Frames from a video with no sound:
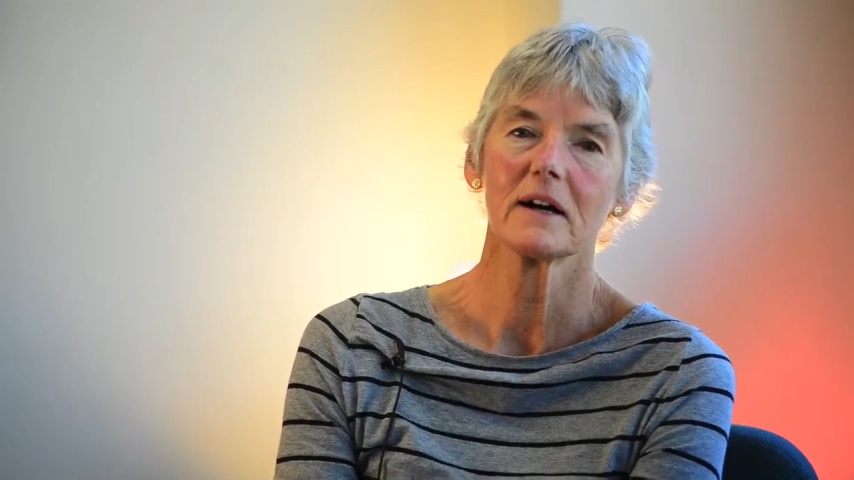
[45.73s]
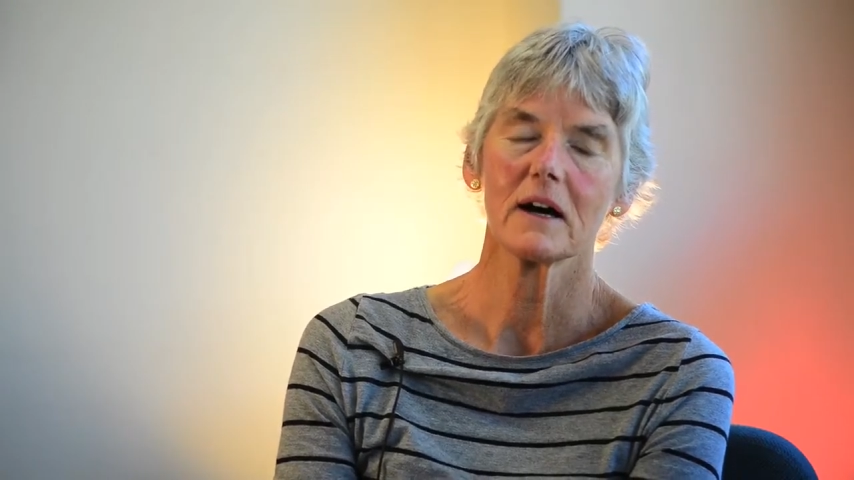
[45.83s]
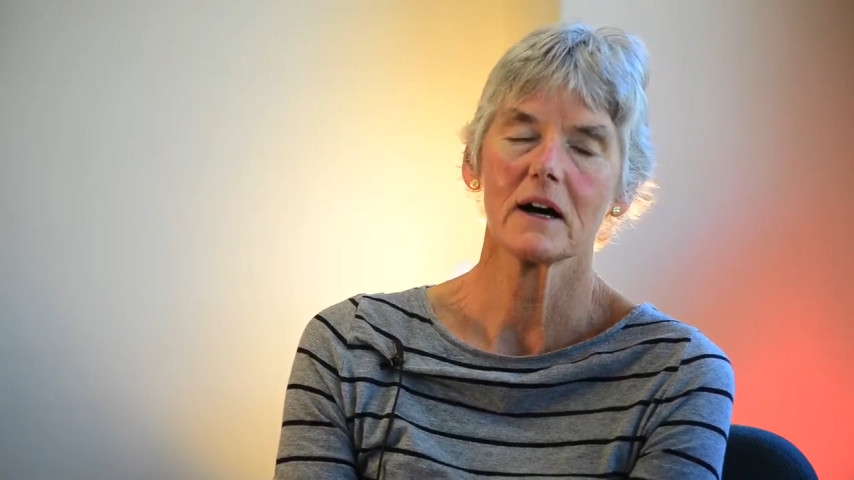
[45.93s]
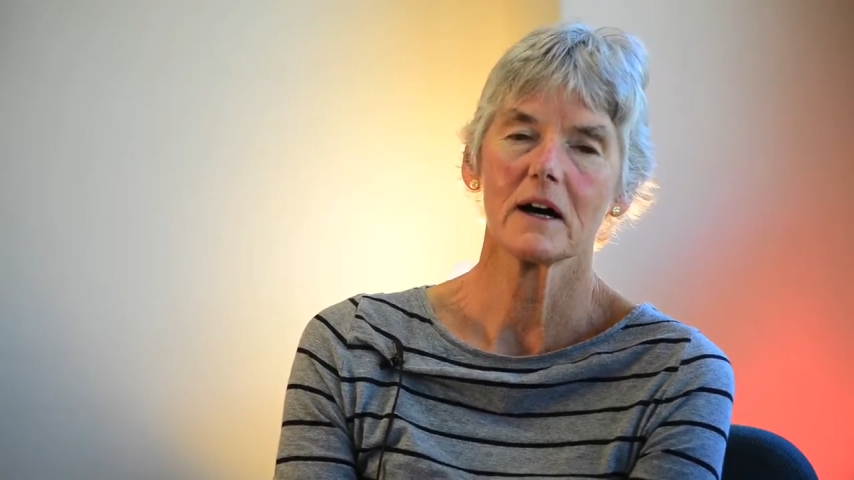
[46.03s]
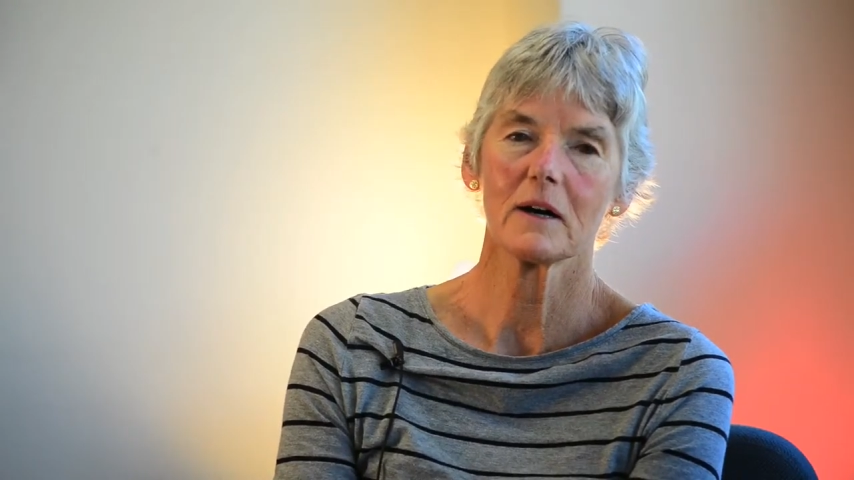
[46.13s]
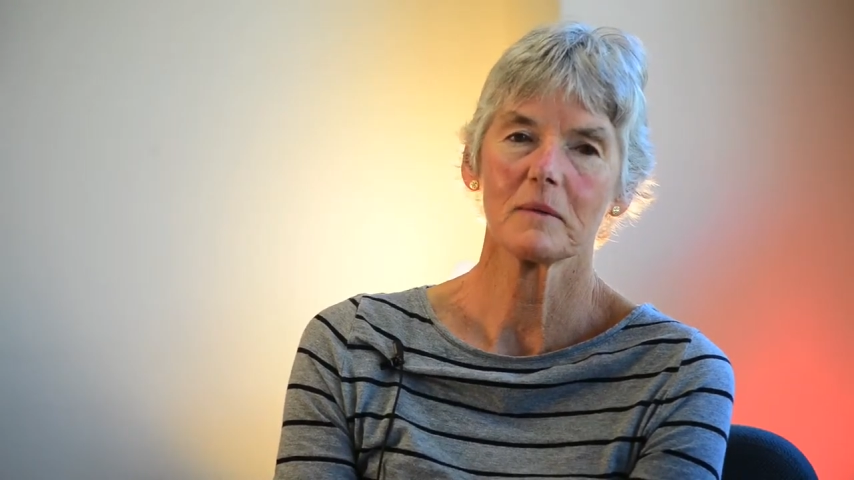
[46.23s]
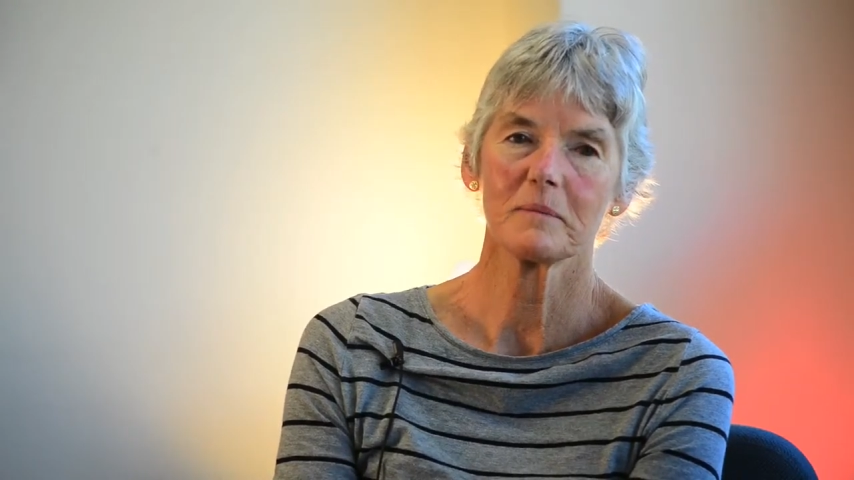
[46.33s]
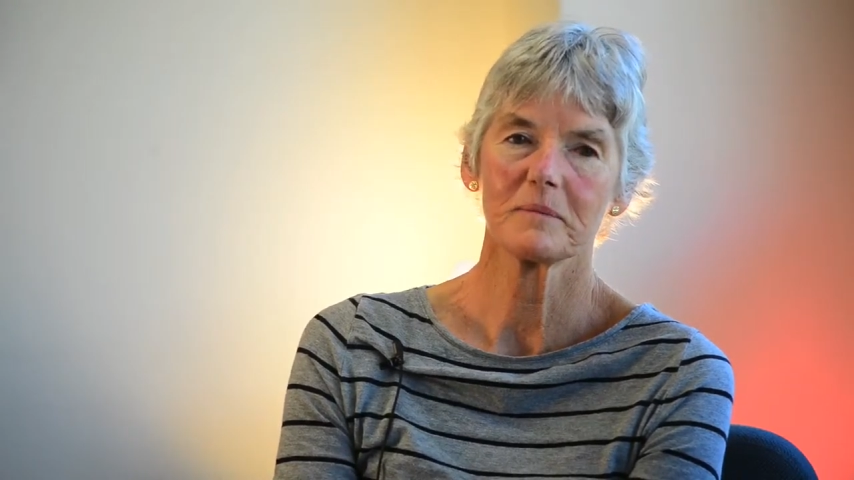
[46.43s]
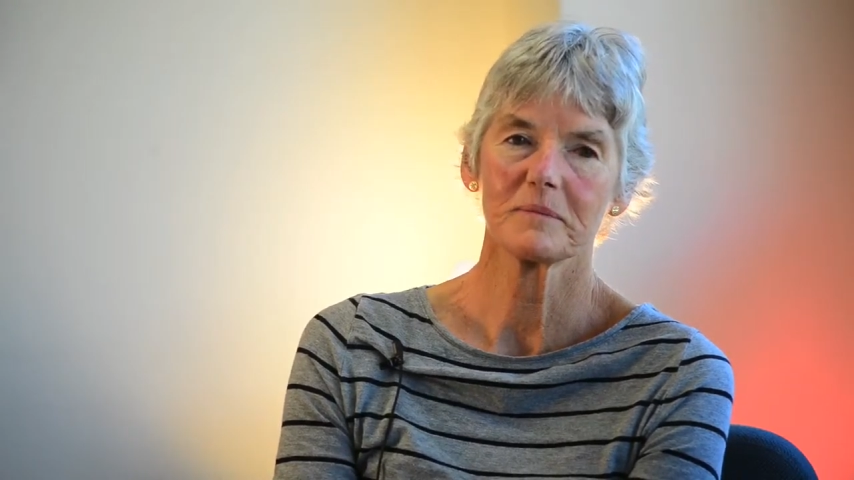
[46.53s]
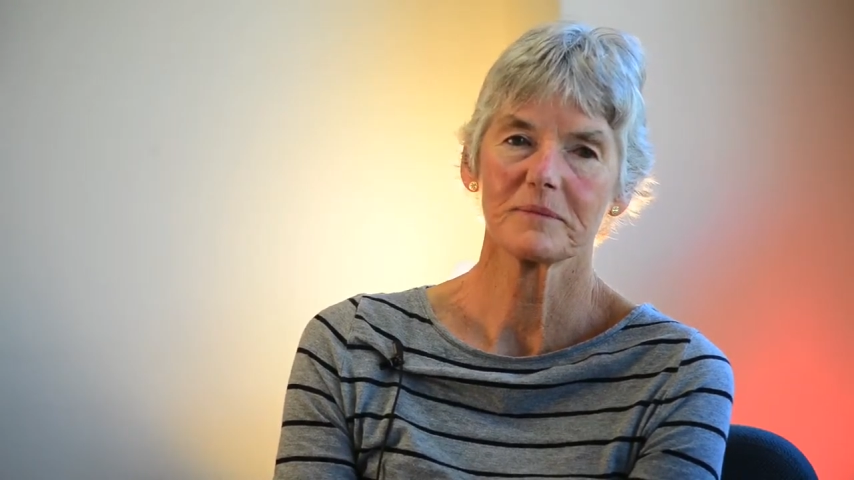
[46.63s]

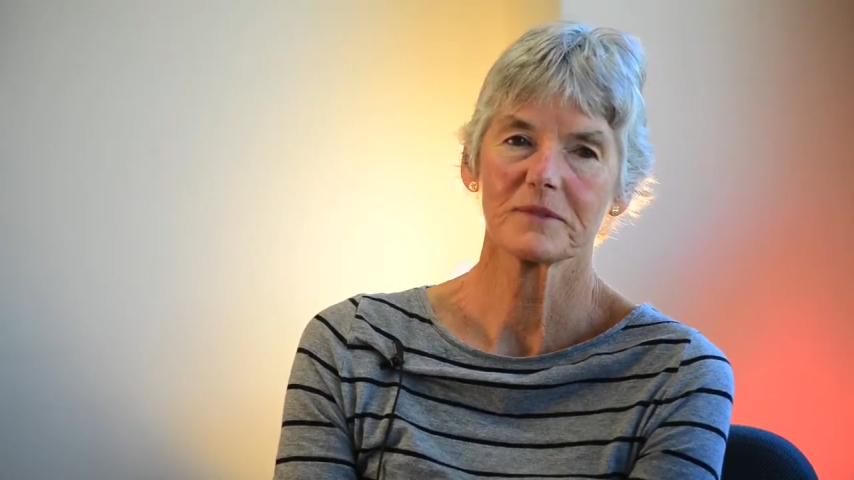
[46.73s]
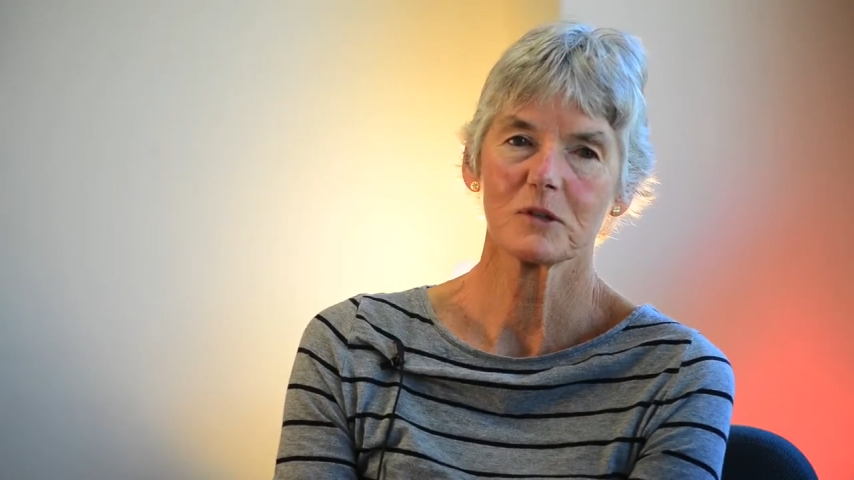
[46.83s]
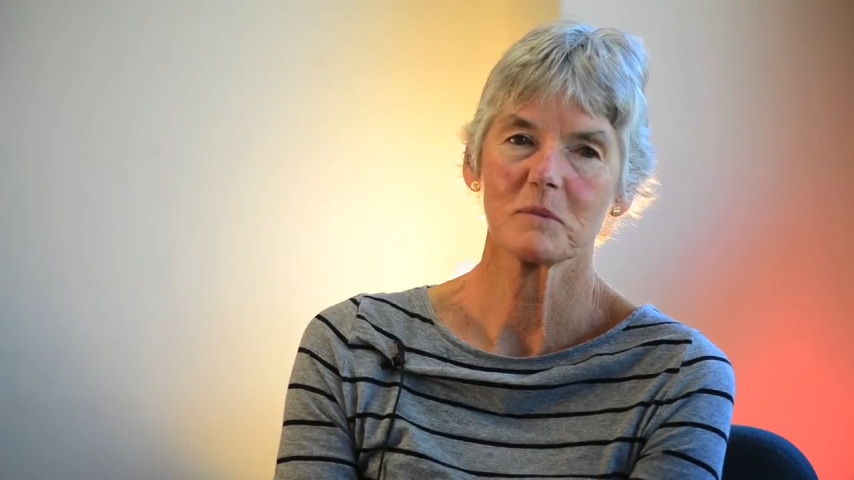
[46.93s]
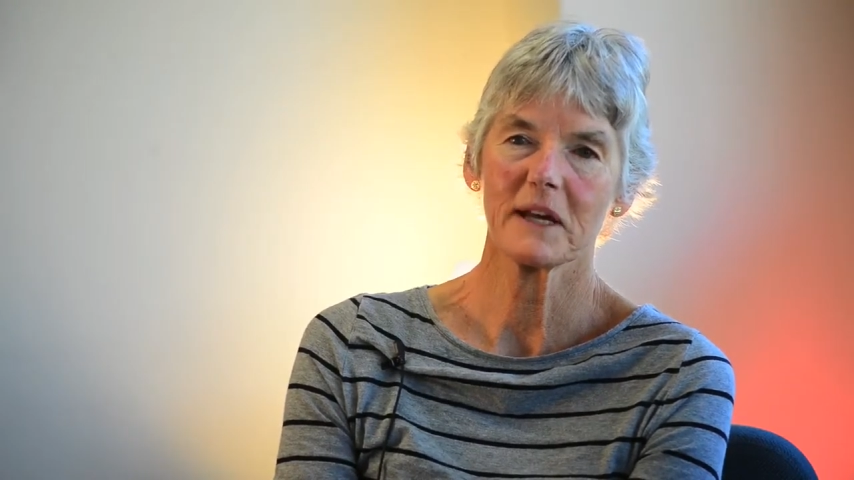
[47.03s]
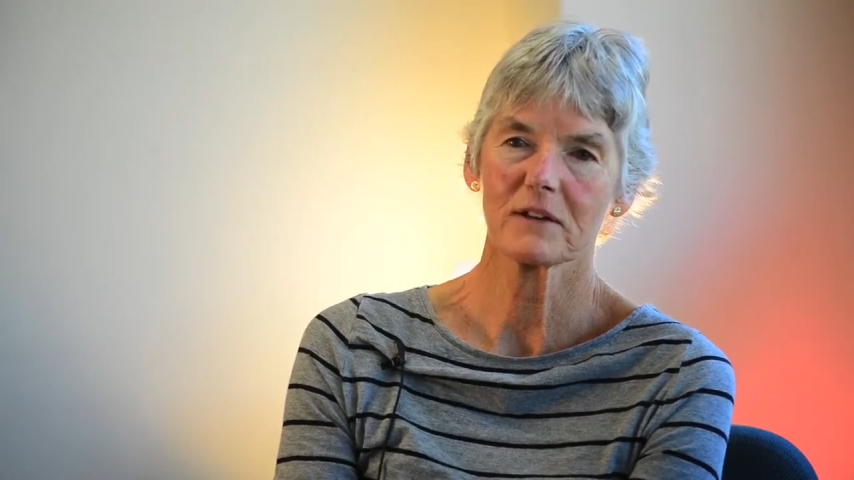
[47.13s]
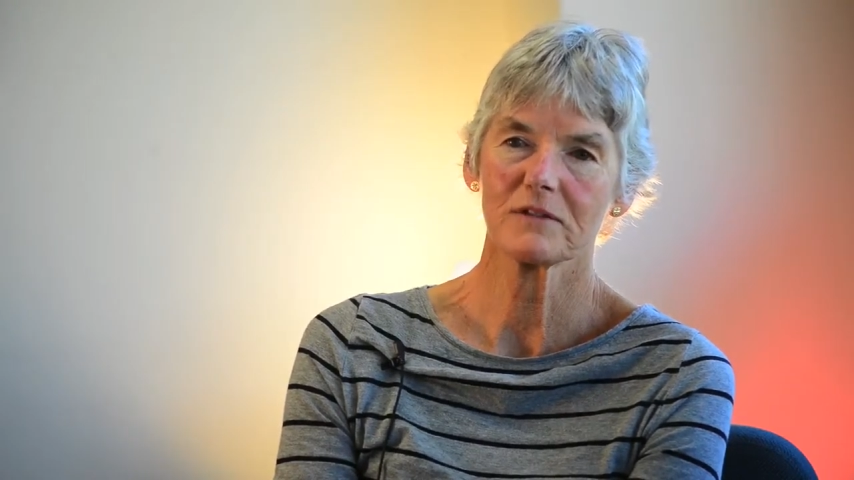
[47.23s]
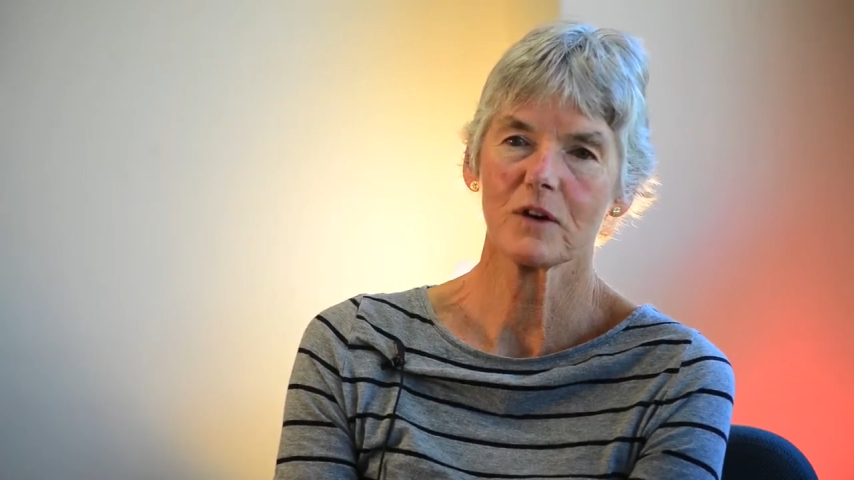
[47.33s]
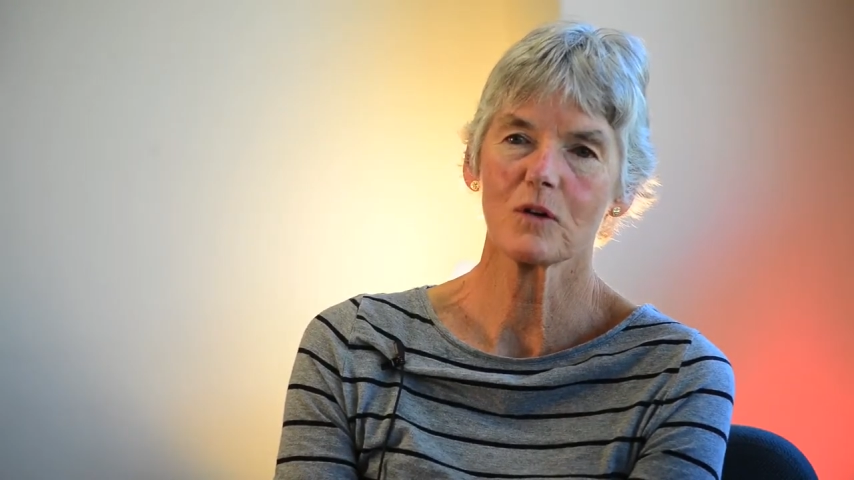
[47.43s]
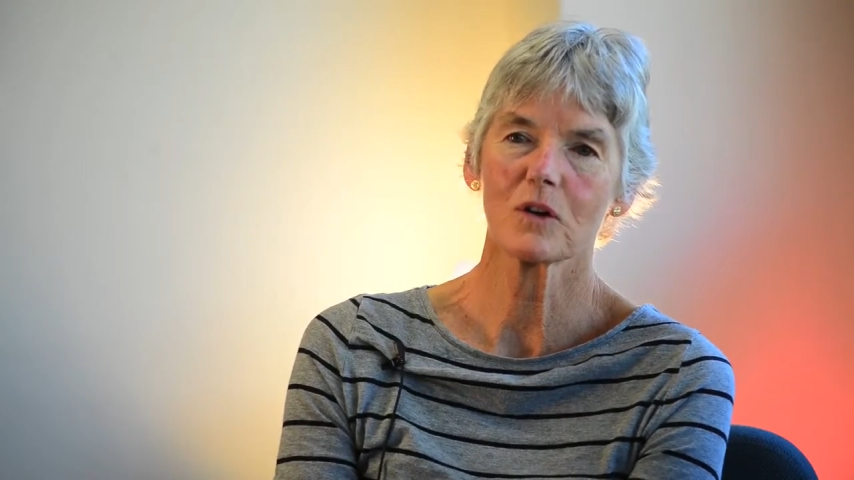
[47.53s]
um, to make a phone